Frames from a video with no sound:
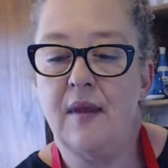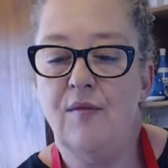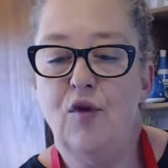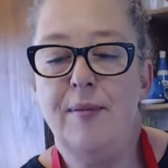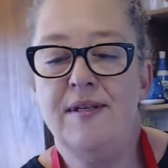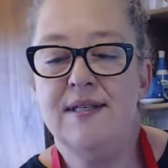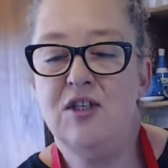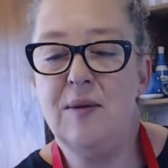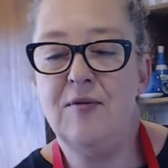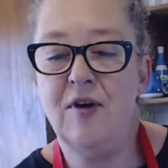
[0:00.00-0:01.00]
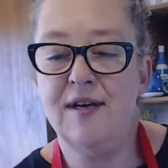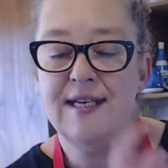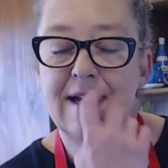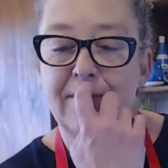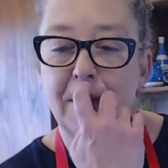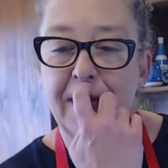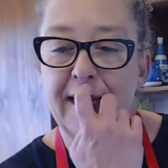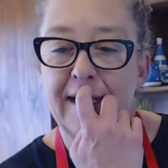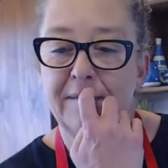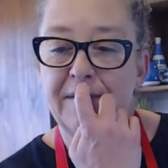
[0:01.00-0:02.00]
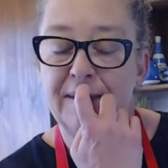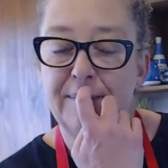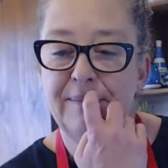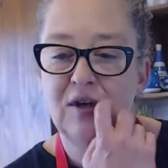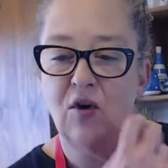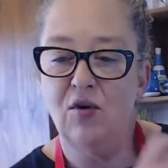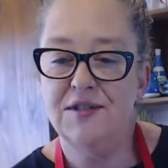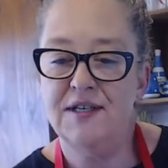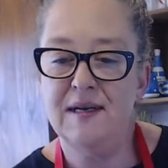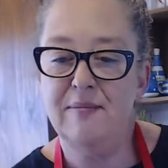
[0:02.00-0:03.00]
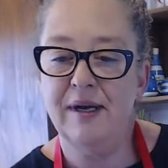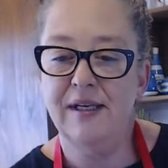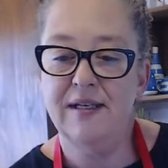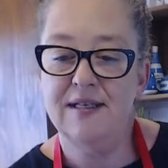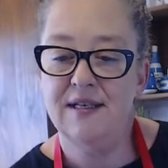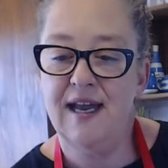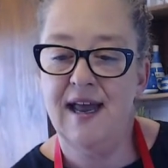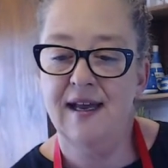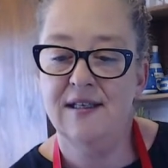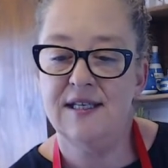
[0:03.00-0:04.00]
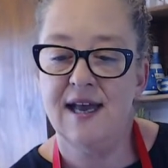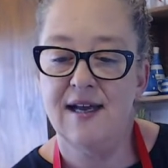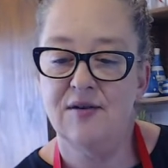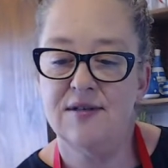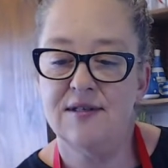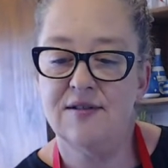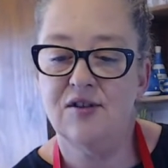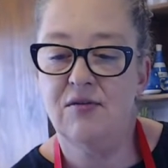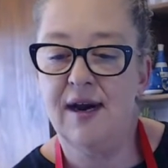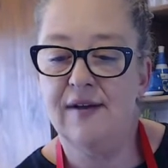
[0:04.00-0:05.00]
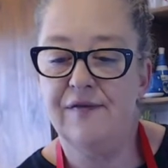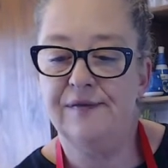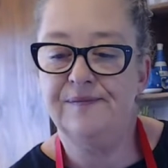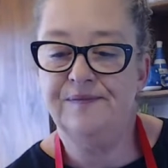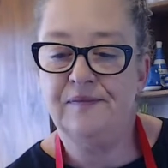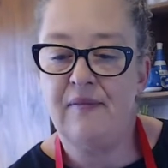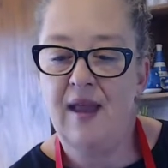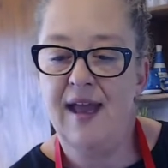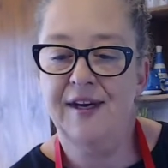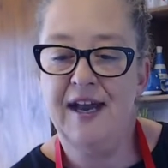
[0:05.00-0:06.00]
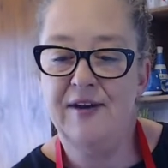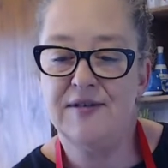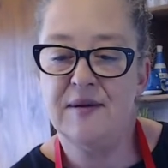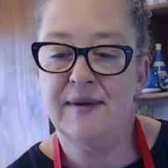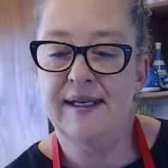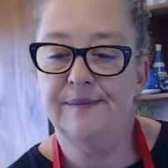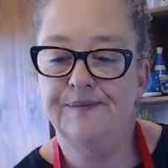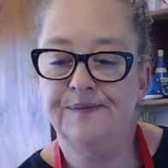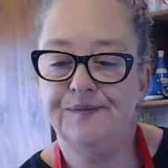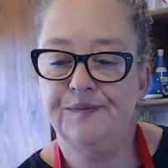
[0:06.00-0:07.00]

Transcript: Robert, stop grossing everyone out with your corns and your bunions and your hangtails. Good grief. Hangnails, I mean.